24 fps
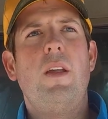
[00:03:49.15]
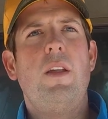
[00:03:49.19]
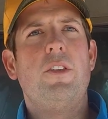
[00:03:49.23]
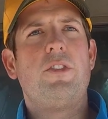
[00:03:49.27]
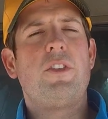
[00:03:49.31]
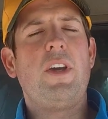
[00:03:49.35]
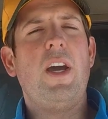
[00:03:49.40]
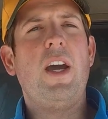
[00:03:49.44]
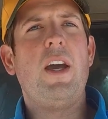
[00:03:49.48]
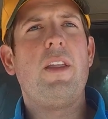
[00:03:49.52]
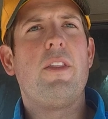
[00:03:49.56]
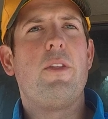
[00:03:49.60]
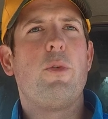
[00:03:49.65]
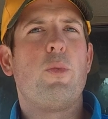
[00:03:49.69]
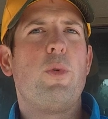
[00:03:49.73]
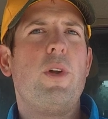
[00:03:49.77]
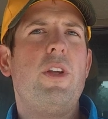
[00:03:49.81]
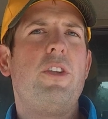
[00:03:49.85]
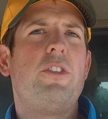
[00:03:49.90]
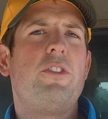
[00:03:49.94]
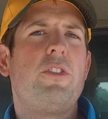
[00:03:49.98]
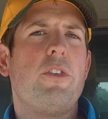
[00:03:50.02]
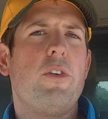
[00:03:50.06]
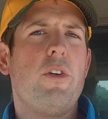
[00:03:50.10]
kind of the
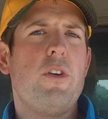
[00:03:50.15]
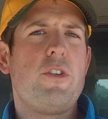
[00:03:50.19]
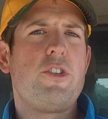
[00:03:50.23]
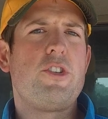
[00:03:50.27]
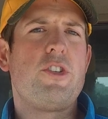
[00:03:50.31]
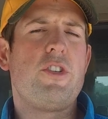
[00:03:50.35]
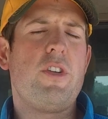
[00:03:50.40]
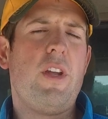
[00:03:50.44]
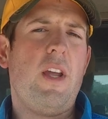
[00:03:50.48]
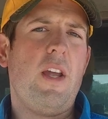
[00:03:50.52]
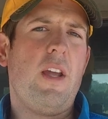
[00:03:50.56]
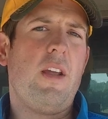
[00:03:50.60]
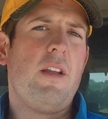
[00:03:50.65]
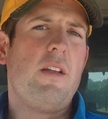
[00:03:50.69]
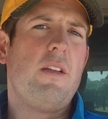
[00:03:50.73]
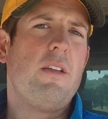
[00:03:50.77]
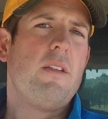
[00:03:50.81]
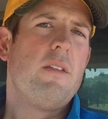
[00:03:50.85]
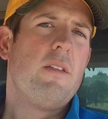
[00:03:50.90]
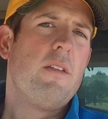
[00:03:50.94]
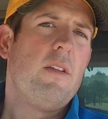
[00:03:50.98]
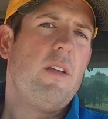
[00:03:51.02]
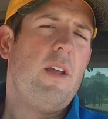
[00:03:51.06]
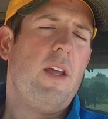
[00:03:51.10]
research and
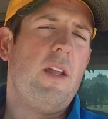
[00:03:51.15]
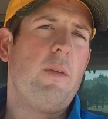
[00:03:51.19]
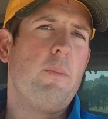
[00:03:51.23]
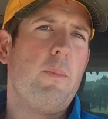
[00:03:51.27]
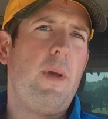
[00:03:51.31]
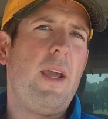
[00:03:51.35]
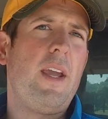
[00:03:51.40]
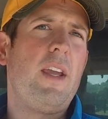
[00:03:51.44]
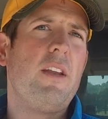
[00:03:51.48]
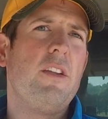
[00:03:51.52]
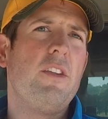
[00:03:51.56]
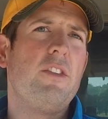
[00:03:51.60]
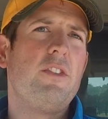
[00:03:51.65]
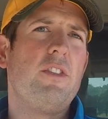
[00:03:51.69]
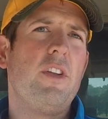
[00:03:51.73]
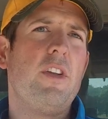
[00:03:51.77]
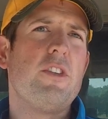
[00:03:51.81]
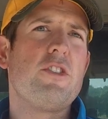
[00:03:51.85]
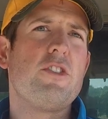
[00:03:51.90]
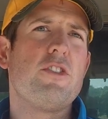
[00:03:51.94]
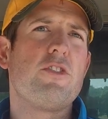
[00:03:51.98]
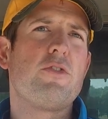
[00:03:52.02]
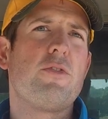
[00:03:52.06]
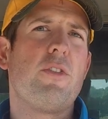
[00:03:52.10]
making
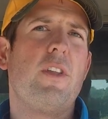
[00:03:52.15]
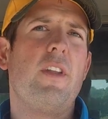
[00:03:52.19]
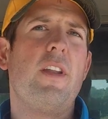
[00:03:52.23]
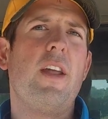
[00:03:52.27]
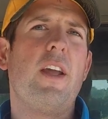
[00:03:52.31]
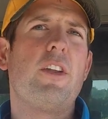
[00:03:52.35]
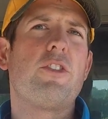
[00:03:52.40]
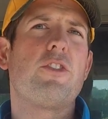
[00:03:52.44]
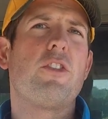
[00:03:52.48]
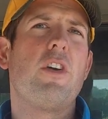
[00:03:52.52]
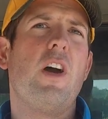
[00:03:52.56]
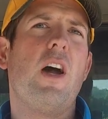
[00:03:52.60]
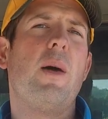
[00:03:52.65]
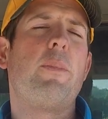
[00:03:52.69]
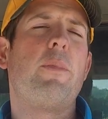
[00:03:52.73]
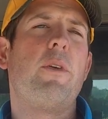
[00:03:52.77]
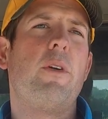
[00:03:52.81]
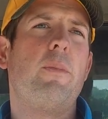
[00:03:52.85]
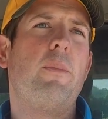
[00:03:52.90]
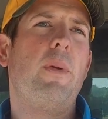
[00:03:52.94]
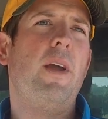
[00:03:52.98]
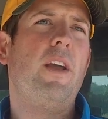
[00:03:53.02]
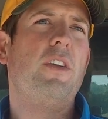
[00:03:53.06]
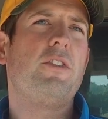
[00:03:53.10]
decisions for the next crop
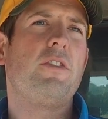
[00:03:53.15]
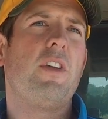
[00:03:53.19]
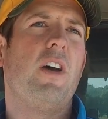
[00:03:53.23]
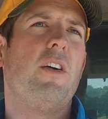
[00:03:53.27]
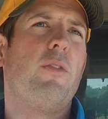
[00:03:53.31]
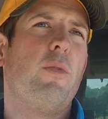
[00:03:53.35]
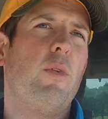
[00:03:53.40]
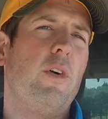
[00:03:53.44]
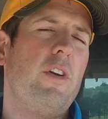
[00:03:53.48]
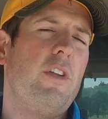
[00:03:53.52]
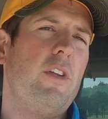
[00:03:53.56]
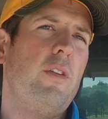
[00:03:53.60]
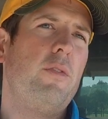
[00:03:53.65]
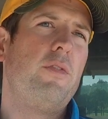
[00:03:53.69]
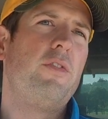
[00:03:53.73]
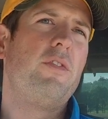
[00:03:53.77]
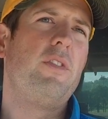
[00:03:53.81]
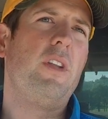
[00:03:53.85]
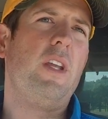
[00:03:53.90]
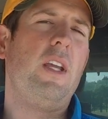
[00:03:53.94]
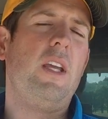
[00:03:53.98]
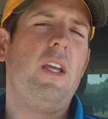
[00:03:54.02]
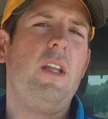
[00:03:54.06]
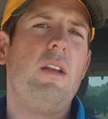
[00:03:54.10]
year based off what you've
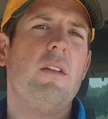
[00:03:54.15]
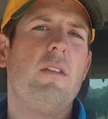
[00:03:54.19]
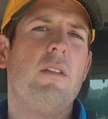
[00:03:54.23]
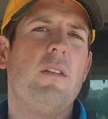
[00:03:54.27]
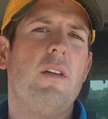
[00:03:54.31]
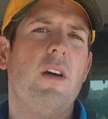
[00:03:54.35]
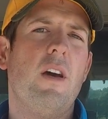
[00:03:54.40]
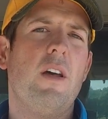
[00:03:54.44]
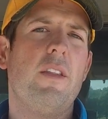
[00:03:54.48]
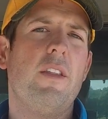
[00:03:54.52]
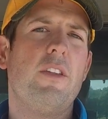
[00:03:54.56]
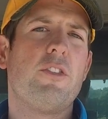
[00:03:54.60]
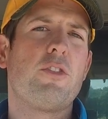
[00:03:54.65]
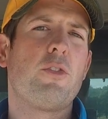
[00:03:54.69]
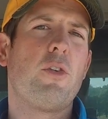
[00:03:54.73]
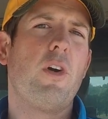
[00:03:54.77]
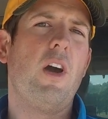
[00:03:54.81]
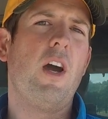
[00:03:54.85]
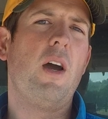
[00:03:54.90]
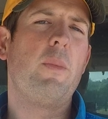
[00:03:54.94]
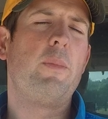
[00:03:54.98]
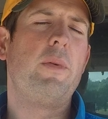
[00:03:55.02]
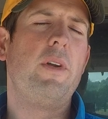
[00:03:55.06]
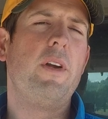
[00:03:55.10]
seen this
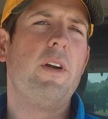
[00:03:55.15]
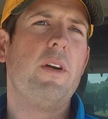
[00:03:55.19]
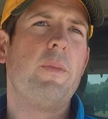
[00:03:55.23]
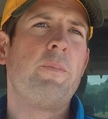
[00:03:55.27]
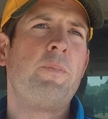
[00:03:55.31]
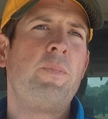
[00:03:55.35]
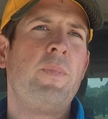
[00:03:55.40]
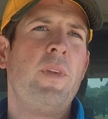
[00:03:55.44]
crop year.